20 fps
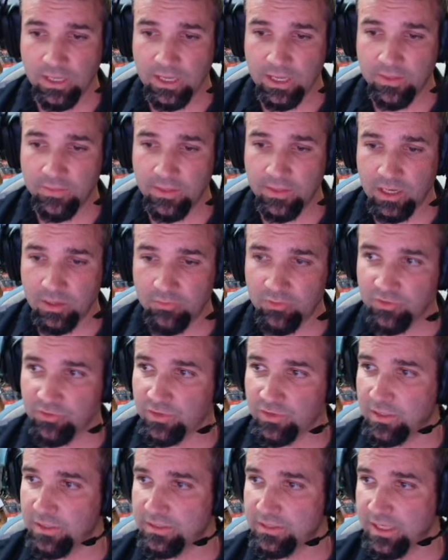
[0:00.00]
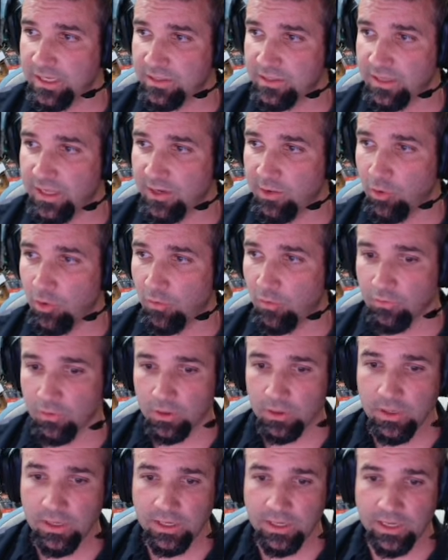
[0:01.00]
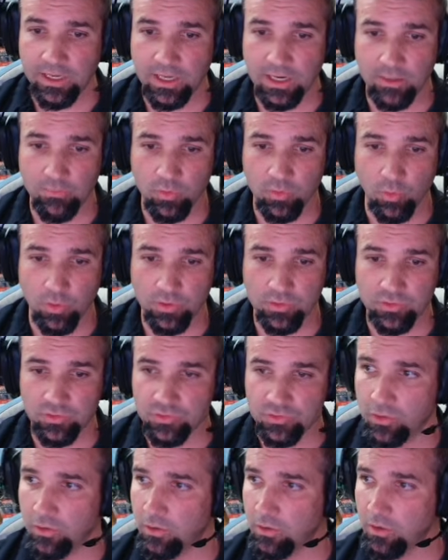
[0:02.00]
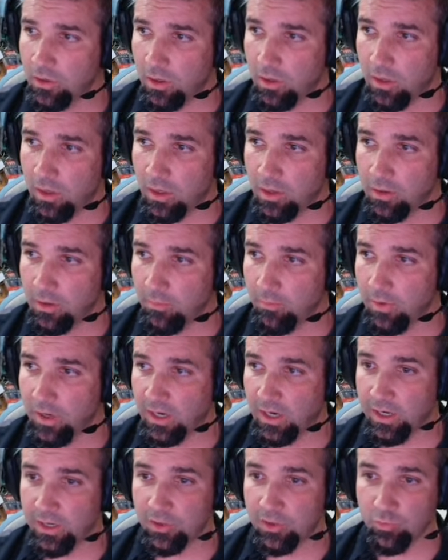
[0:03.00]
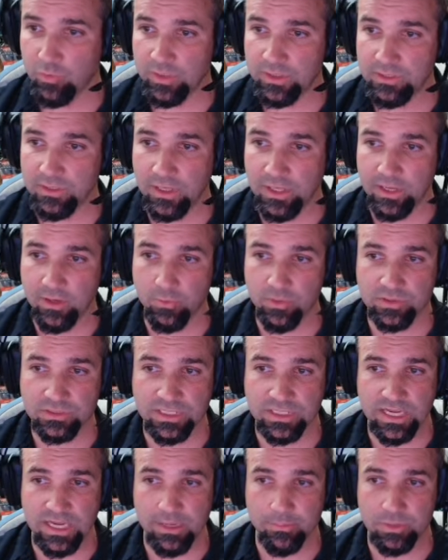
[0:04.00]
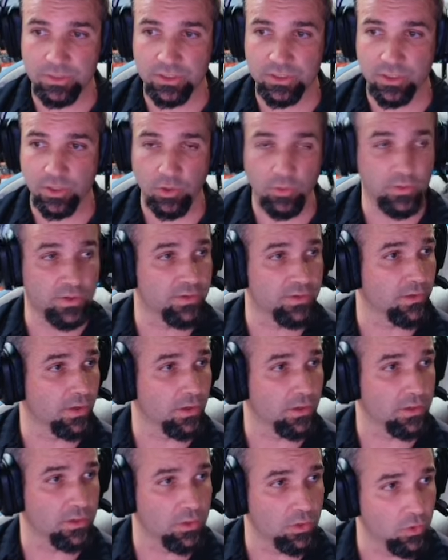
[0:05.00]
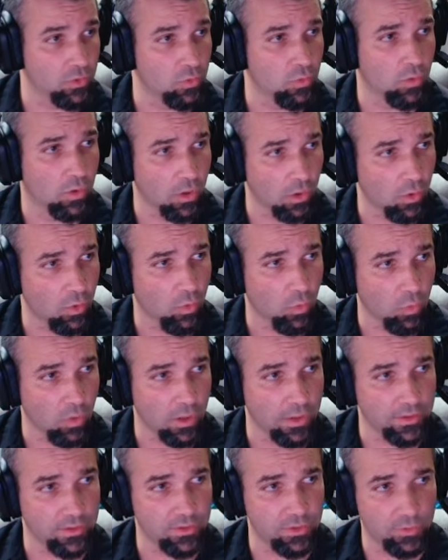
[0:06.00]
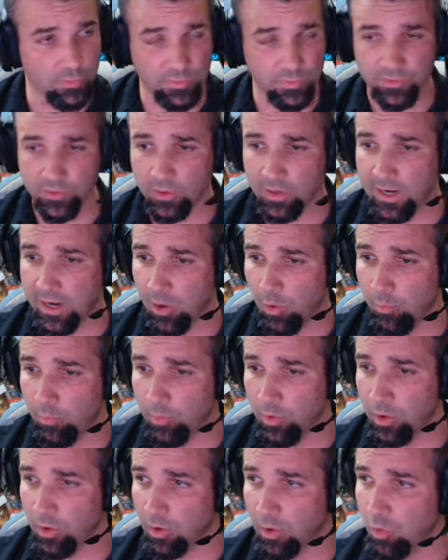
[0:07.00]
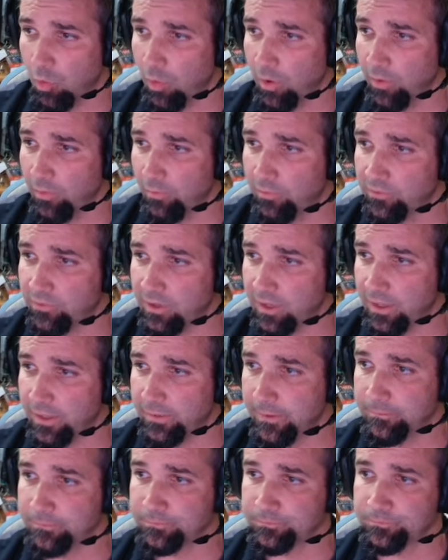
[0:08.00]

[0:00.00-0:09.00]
And then I'm just going to take that over and I'm going to turn on my green light, which I happen to know is on Q01. Q is our output coils, okay?